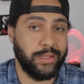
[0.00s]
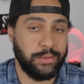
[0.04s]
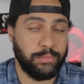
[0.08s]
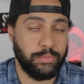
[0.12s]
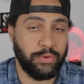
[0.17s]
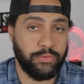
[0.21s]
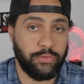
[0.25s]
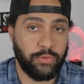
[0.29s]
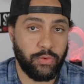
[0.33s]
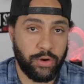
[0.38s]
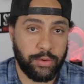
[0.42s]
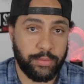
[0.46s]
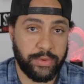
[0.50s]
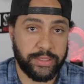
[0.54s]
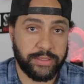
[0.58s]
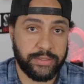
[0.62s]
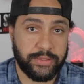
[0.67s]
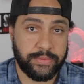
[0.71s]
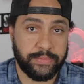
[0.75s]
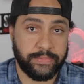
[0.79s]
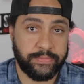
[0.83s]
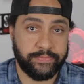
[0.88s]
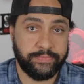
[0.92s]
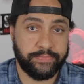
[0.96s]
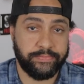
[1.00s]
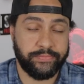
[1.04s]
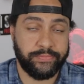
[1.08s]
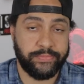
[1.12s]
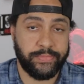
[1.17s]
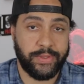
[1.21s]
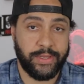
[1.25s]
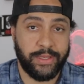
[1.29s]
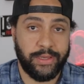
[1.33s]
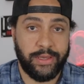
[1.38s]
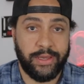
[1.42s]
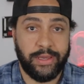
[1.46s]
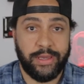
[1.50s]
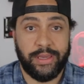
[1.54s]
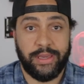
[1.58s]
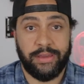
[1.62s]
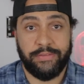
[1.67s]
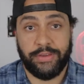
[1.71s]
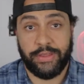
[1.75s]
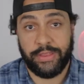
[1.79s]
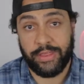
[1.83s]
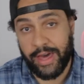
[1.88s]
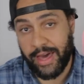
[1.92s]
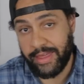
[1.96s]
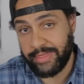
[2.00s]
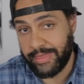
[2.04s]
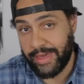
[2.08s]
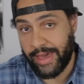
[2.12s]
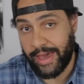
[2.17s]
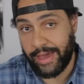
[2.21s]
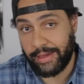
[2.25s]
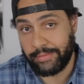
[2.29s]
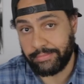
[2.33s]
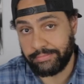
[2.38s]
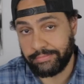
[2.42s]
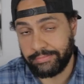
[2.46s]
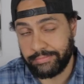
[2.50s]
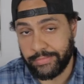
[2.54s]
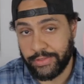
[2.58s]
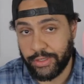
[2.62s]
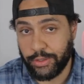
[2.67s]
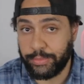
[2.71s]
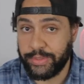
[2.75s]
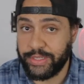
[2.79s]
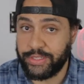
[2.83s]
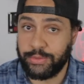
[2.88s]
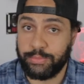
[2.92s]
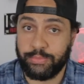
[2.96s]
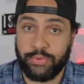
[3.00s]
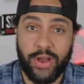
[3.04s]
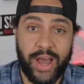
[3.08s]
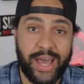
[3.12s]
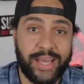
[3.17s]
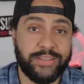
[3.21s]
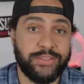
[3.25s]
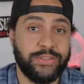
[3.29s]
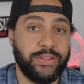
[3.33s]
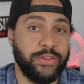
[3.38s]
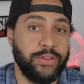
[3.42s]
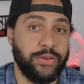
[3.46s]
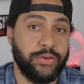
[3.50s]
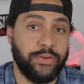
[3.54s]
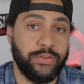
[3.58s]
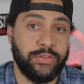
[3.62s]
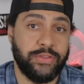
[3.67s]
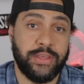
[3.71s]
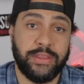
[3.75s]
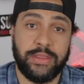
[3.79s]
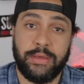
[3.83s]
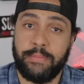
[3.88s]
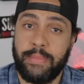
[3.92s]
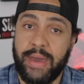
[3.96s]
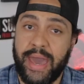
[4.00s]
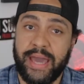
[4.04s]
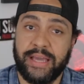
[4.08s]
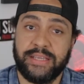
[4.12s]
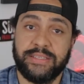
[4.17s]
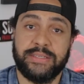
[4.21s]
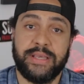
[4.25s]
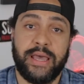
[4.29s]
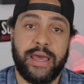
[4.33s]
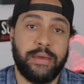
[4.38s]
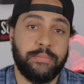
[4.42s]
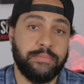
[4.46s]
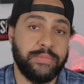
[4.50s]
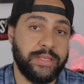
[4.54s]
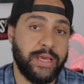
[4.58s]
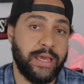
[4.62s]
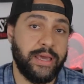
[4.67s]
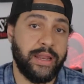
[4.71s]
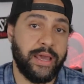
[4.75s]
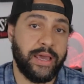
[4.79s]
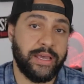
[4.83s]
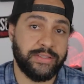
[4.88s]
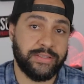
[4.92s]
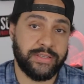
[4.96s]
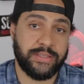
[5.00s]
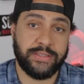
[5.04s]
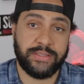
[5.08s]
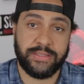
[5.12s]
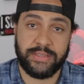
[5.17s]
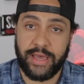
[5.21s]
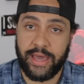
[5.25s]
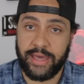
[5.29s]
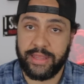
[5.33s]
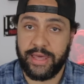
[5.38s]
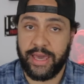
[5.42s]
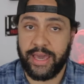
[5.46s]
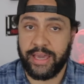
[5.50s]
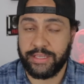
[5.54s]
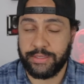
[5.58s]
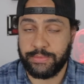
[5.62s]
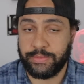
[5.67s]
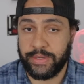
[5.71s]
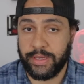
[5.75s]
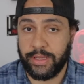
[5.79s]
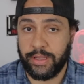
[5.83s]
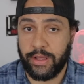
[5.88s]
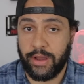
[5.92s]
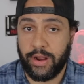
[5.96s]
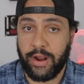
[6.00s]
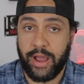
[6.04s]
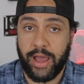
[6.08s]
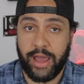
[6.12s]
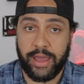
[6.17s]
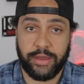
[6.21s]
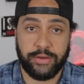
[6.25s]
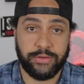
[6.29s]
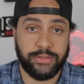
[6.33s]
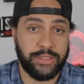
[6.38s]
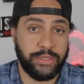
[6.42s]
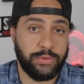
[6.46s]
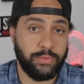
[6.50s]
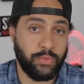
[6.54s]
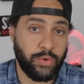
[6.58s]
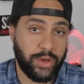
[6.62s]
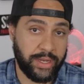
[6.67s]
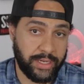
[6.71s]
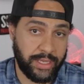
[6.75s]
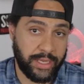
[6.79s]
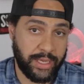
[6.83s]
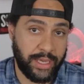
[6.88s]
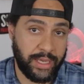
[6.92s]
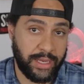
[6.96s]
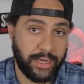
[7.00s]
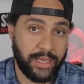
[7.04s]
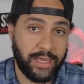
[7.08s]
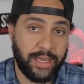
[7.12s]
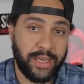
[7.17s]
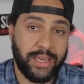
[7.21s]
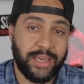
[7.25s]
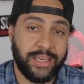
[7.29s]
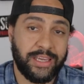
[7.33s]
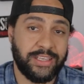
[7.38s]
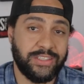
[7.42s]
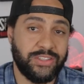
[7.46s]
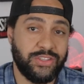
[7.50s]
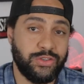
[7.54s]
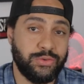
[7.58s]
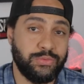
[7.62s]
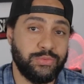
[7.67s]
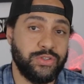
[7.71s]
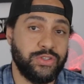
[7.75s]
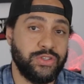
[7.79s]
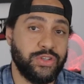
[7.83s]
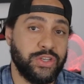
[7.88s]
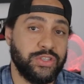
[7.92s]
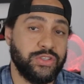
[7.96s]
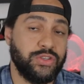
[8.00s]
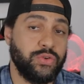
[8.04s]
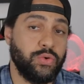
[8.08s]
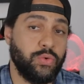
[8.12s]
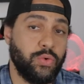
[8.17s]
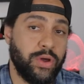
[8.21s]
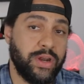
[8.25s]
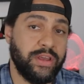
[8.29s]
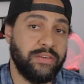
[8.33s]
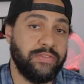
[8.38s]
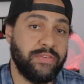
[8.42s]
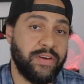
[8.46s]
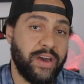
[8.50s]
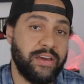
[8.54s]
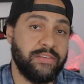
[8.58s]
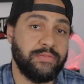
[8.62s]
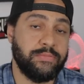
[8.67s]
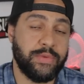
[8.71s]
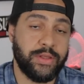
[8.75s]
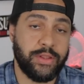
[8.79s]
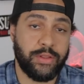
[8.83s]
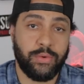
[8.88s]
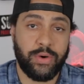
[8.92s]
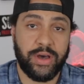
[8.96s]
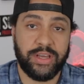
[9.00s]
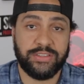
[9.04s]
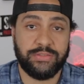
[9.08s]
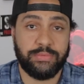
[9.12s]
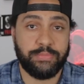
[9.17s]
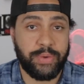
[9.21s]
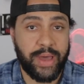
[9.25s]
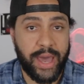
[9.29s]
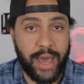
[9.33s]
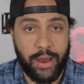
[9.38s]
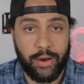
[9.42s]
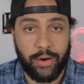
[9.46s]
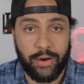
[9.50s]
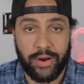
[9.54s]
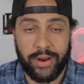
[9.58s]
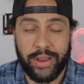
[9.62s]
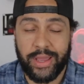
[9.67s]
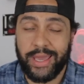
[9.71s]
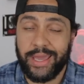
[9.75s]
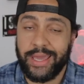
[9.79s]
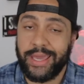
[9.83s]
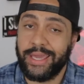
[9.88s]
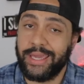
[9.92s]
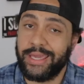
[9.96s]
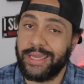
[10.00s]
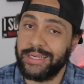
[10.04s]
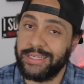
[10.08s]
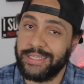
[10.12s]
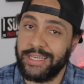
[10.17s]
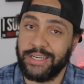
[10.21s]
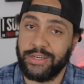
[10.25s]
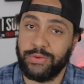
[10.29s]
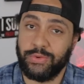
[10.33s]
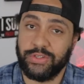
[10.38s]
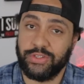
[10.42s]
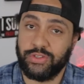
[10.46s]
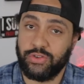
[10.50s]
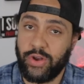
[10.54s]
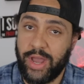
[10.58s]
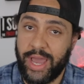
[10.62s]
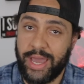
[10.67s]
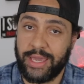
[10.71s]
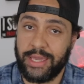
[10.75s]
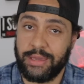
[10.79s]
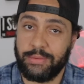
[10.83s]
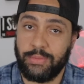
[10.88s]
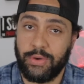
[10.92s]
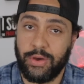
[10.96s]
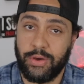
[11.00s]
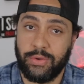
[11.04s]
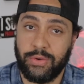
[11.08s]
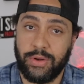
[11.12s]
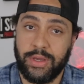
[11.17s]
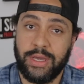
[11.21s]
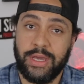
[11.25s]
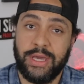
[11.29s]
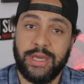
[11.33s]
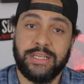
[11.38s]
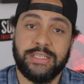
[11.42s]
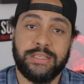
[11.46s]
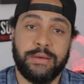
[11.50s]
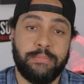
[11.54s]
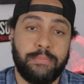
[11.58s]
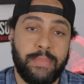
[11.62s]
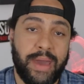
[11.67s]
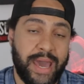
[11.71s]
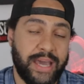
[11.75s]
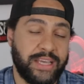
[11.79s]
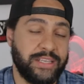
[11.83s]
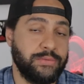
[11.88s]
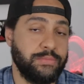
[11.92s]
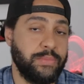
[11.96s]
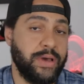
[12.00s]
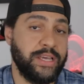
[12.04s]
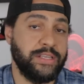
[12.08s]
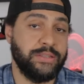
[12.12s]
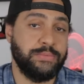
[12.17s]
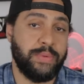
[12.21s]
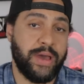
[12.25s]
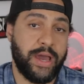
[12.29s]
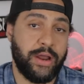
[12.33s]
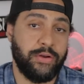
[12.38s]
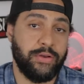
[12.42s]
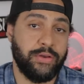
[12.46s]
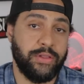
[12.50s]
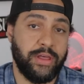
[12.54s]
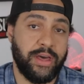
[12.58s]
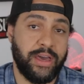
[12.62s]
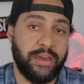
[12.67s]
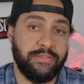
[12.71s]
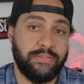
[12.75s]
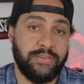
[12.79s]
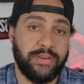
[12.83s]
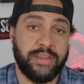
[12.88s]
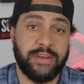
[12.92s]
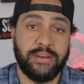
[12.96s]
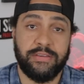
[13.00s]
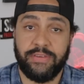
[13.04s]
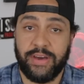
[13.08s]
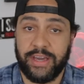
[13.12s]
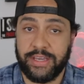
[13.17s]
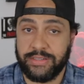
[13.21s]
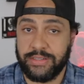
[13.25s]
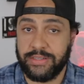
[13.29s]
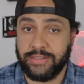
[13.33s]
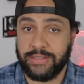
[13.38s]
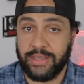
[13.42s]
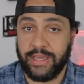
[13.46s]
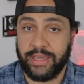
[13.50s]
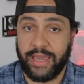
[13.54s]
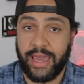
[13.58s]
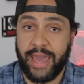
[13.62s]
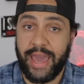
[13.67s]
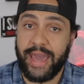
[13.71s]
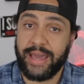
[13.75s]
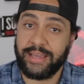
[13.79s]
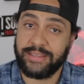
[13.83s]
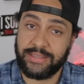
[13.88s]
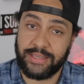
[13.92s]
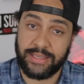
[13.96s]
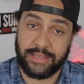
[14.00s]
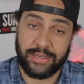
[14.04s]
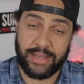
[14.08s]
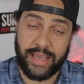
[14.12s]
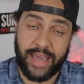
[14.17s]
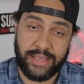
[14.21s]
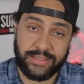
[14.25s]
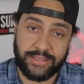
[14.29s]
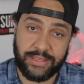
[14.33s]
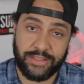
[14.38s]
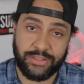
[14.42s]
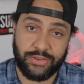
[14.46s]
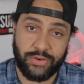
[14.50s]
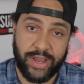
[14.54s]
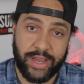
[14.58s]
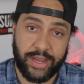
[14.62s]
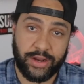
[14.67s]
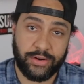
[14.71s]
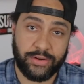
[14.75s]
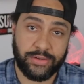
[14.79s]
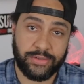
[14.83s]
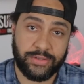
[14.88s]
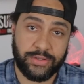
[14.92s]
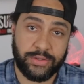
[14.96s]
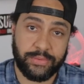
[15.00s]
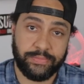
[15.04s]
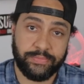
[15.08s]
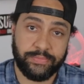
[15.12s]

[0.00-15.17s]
performance. If you thought that, you'll be surprised to learn that the MAX M10S inside the XPLR-IoT-1 kit consumes just 25 milliwatts of power in continuous tracking mode to maximize battery life in devices like asset trackers,